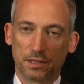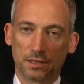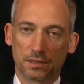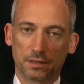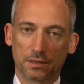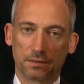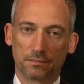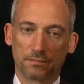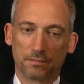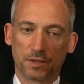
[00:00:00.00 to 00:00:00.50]

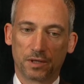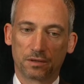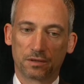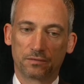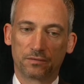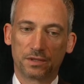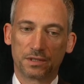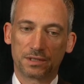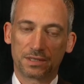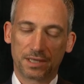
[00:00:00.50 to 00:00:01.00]
Out
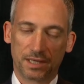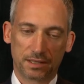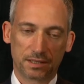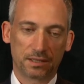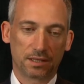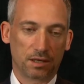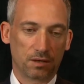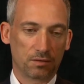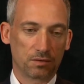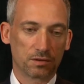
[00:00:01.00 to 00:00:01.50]
of these 10
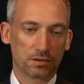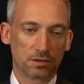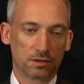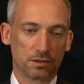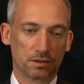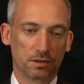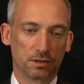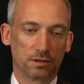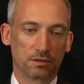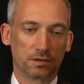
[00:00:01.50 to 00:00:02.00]
towers,
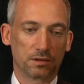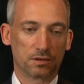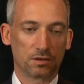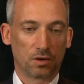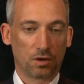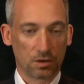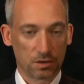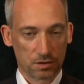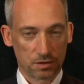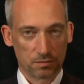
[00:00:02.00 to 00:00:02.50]
the
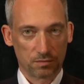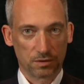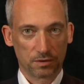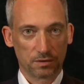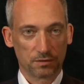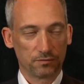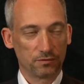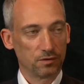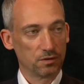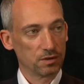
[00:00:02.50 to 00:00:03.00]
tallest
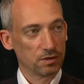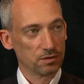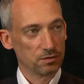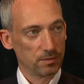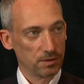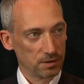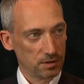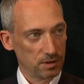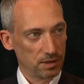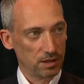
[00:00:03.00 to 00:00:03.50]
one, the
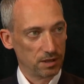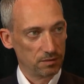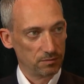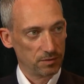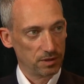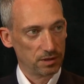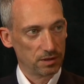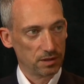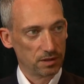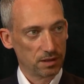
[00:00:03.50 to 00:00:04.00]
428
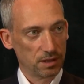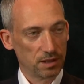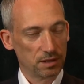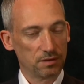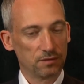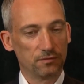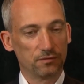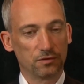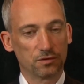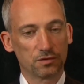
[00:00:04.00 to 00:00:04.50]
meter,
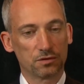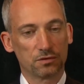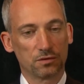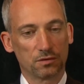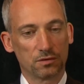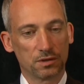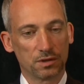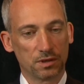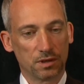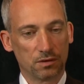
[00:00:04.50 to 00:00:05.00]

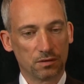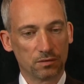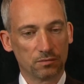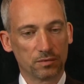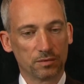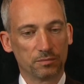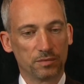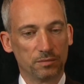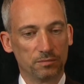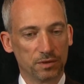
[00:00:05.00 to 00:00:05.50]
94-story tower,
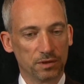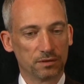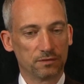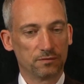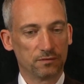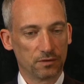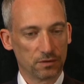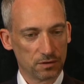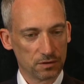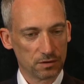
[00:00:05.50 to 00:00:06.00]
will be built
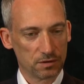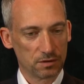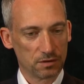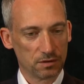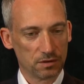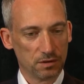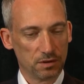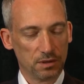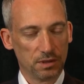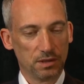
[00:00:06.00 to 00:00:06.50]
first
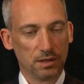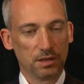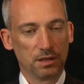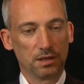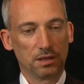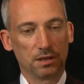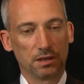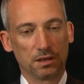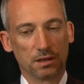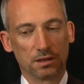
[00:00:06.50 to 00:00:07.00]

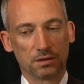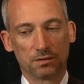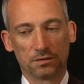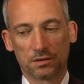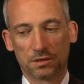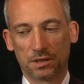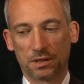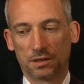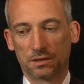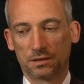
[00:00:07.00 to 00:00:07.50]
to
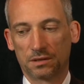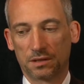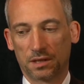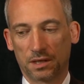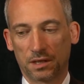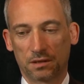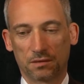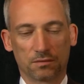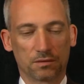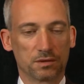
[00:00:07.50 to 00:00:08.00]
set a
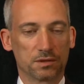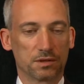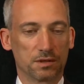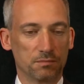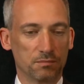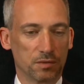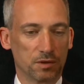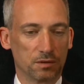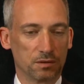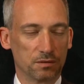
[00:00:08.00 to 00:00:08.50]
sign or
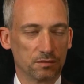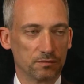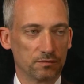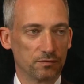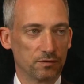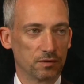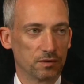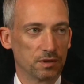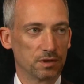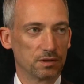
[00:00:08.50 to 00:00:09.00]
symbol
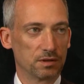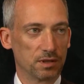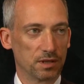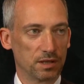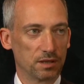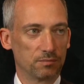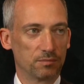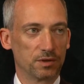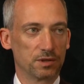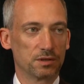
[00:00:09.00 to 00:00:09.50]
for the
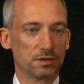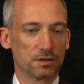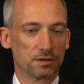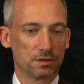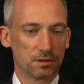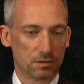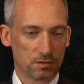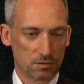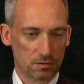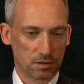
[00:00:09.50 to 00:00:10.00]
entire business
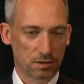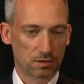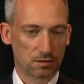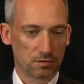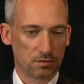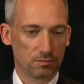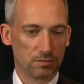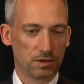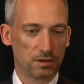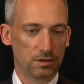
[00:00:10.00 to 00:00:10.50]
district
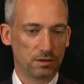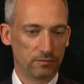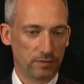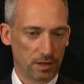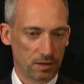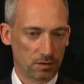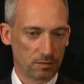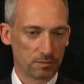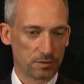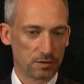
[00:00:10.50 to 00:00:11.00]
to be
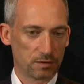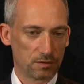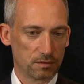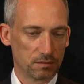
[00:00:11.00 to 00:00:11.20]
developed.